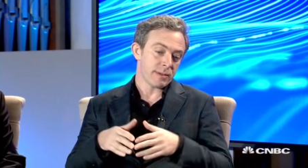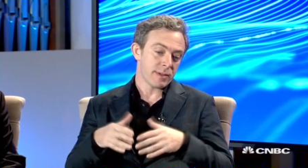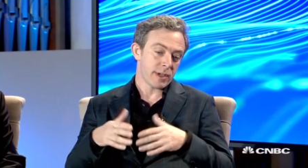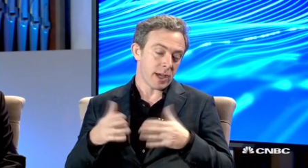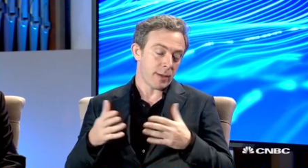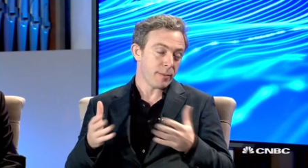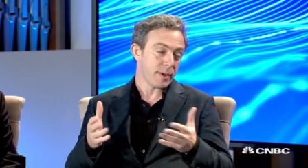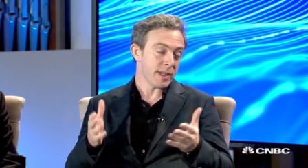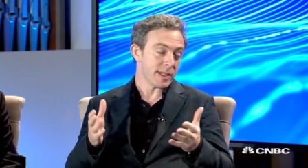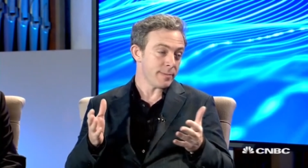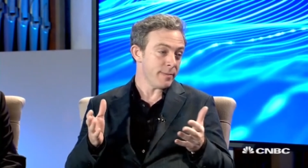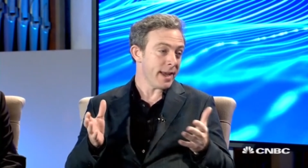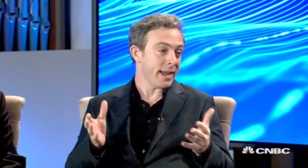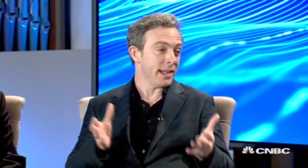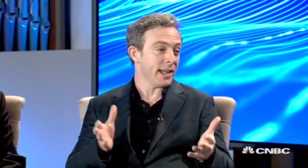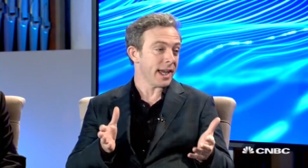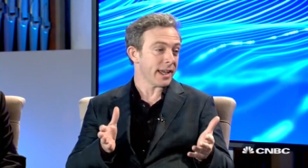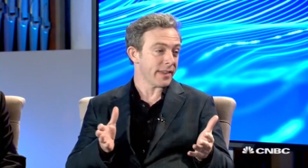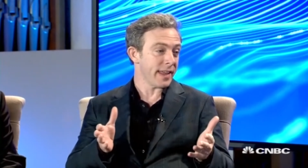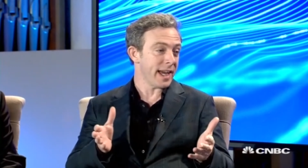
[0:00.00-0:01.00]
companies may
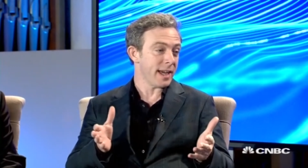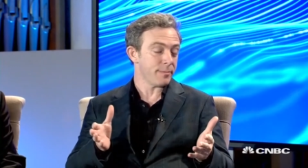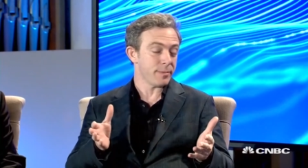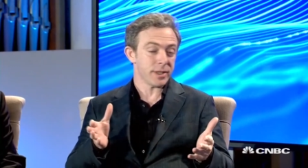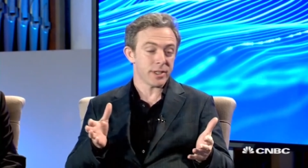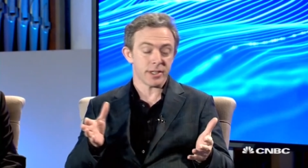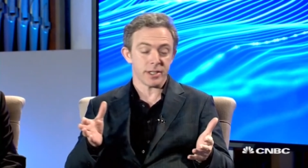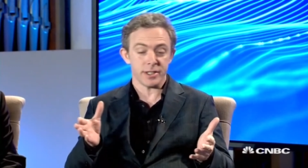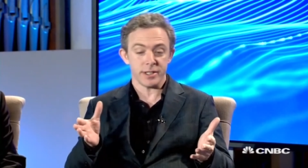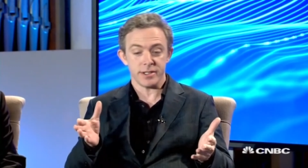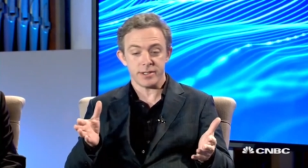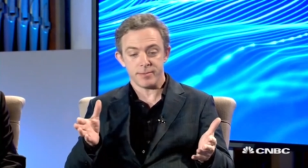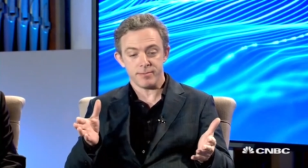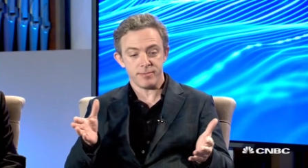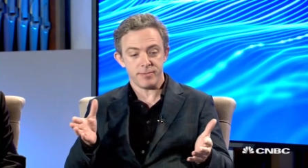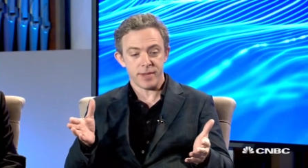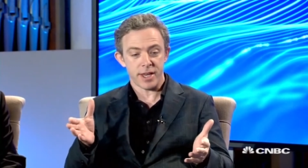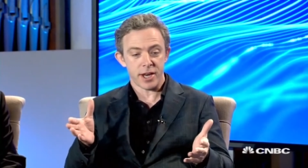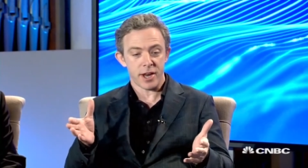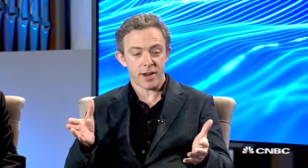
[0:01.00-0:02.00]
like that because
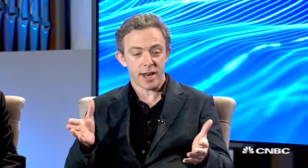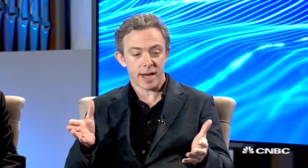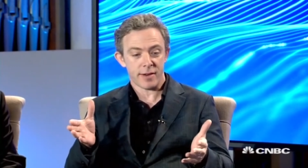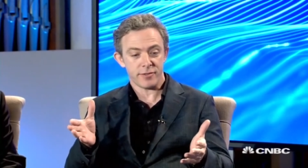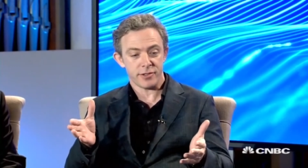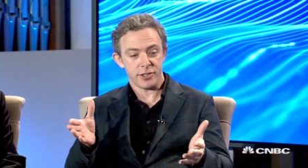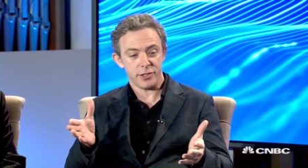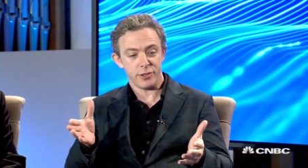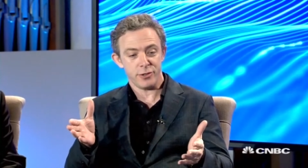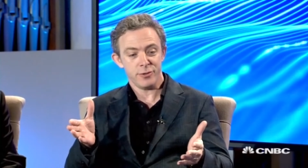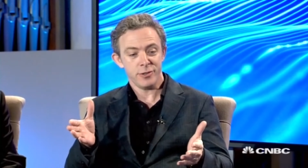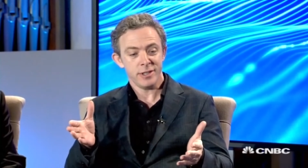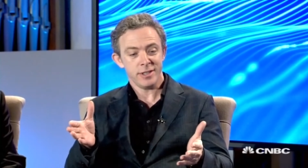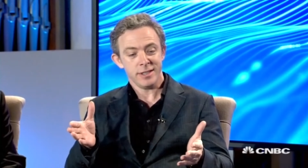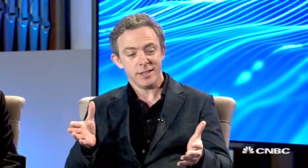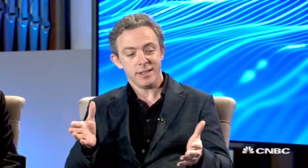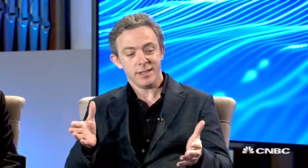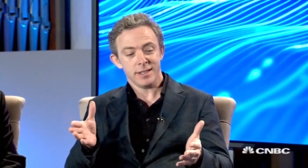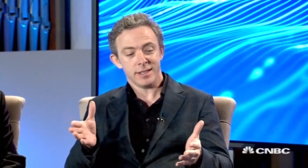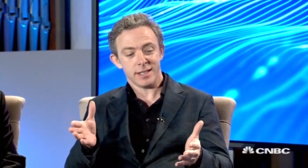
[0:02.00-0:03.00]
they don't have to
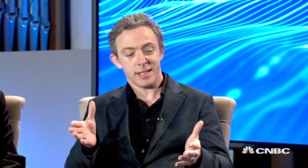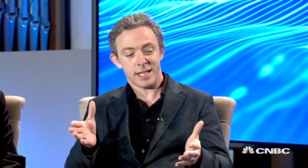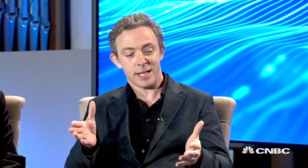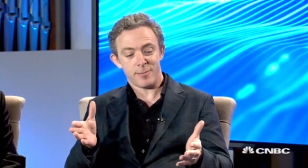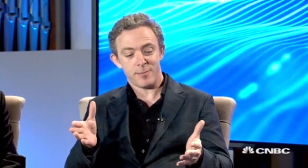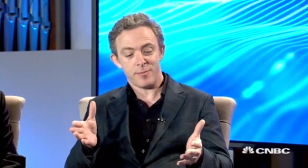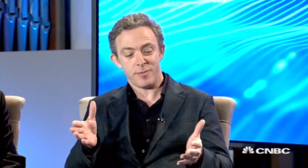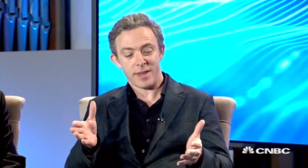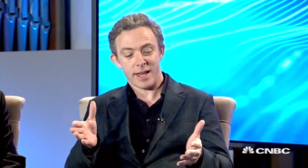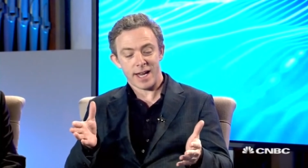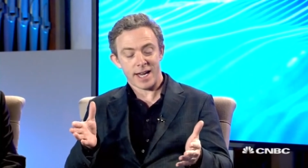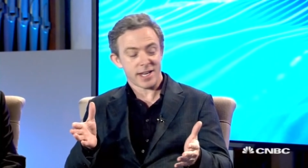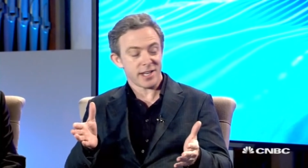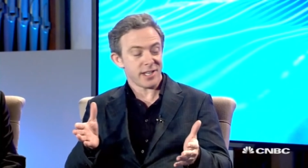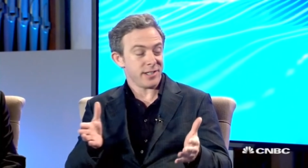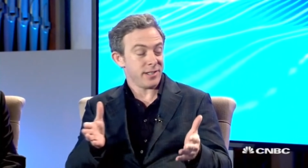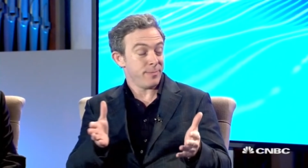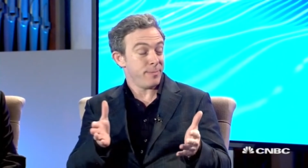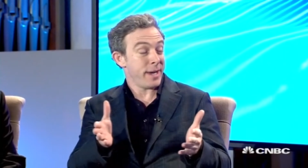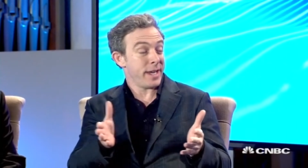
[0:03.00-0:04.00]
um, add
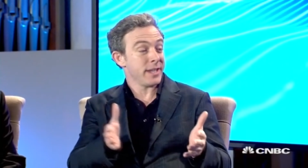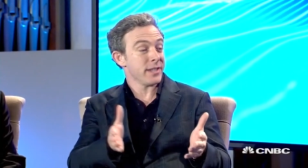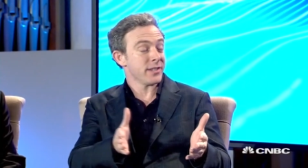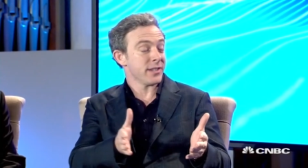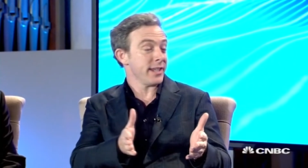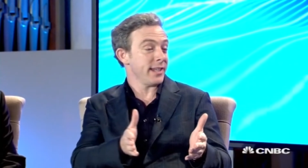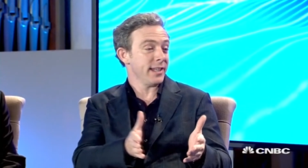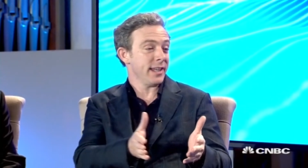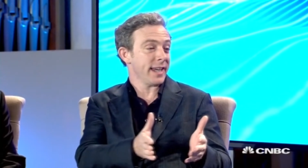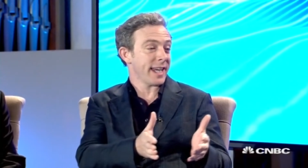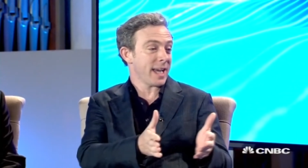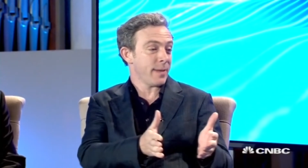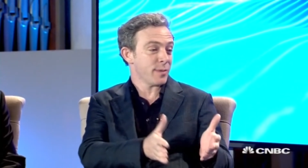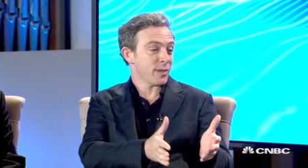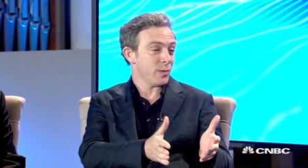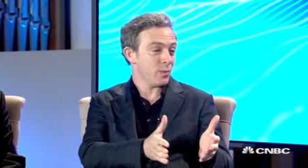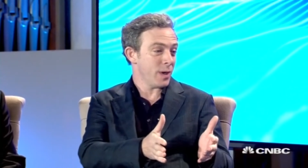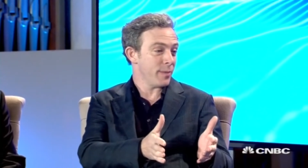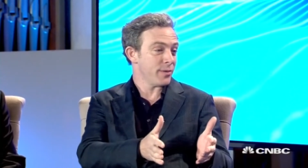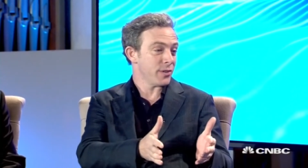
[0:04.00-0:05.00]
a dependency like
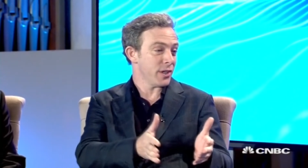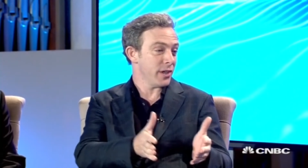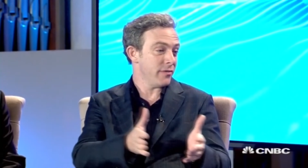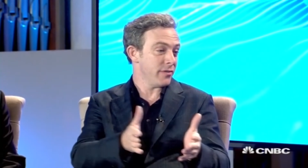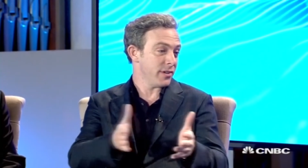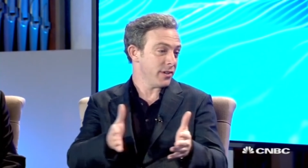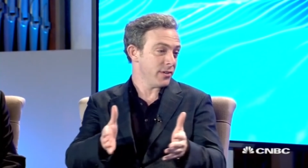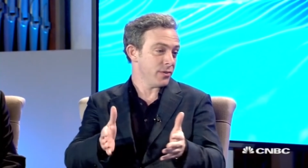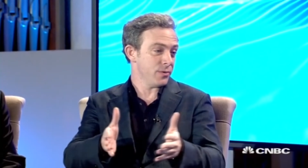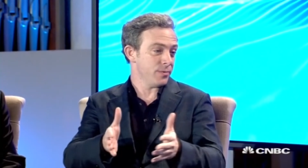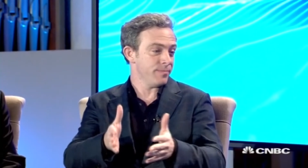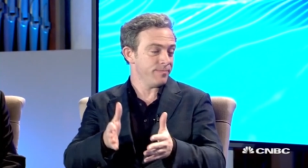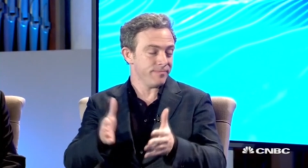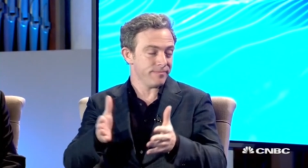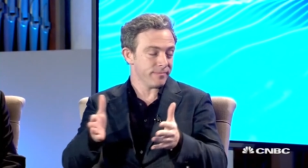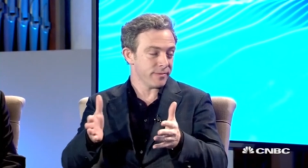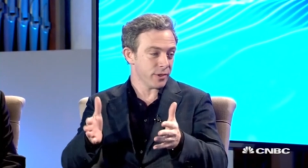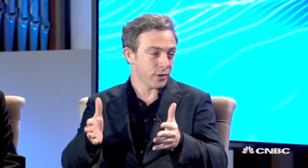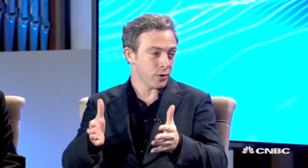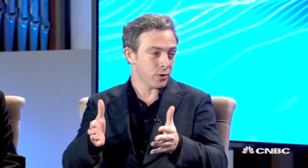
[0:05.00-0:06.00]
Amazon Web Services or
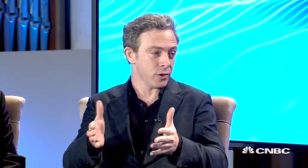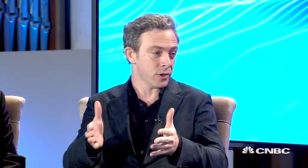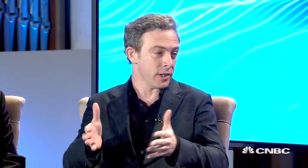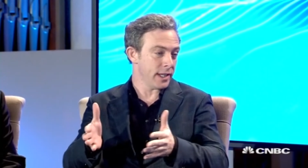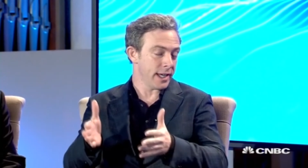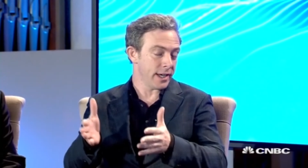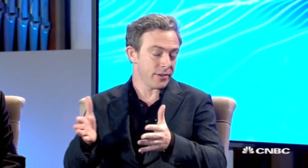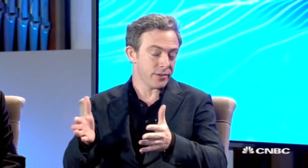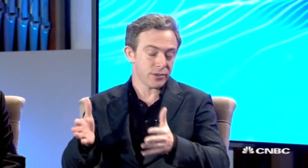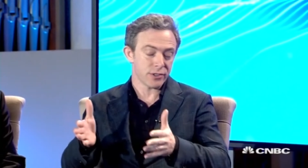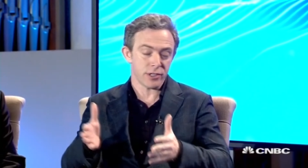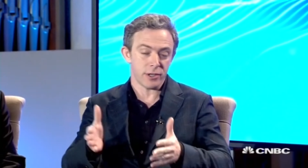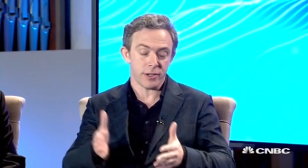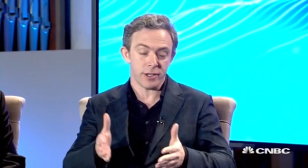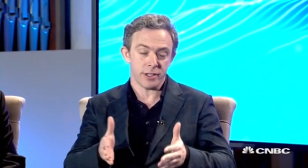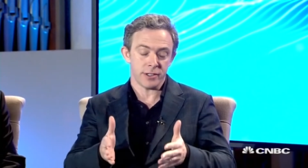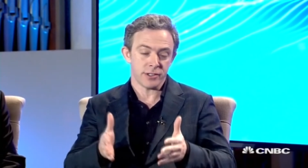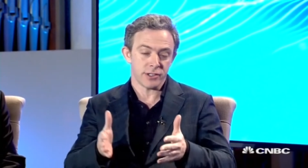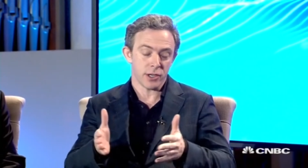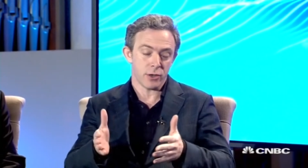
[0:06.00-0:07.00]
Google Cloud and so, on,
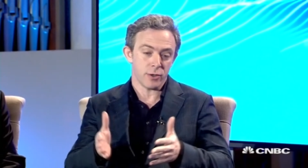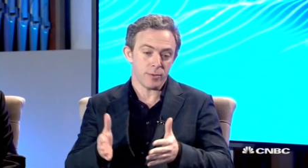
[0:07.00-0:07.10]
and so